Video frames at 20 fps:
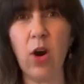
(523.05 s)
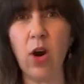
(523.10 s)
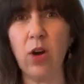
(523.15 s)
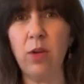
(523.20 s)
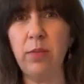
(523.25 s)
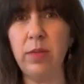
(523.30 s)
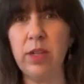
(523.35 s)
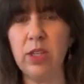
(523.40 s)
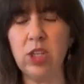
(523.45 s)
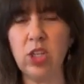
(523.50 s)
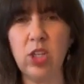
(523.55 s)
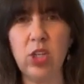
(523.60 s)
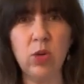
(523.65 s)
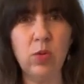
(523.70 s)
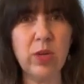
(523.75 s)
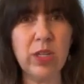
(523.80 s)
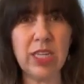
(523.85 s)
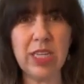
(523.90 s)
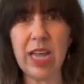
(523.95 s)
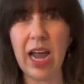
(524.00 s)
harm and
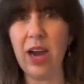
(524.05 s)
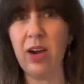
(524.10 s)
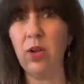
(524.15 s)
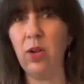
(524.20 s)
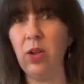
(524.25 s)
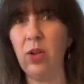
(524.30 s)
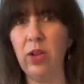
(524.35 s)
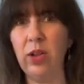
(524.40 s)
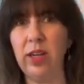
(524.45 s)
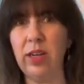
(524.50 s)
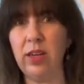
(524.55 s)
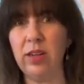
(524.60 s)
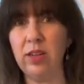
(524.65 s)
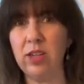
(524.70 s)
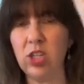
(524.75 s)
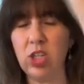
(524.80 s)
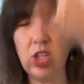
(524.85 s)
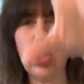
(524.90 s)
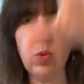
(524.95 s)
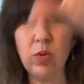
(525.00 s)
suicidal
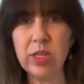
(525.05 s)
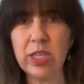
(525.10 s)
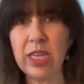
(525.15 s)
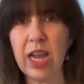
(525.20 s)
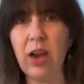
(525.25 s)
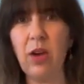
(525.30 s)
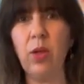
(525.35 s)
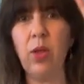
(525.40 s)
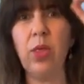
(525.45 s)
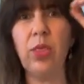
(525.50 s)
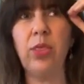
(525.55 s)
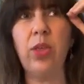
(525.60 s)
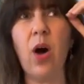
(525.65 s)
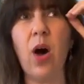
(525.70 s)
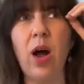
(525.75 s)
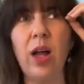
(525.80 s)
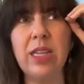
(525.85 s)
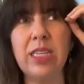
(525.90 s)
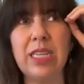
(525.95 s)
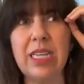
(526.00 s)
and suicidal
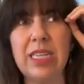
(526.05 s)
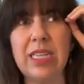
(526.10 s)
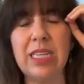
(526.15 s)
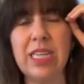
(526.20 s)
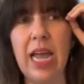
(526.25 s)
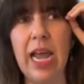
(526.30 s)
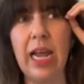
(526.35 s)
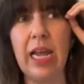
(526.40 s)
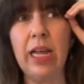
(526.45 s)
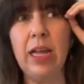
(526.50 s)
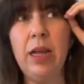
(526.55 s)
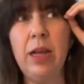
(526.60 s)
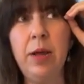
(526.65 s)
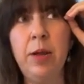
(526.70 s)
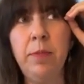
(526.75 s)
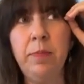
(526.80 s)
thoughts, it's like,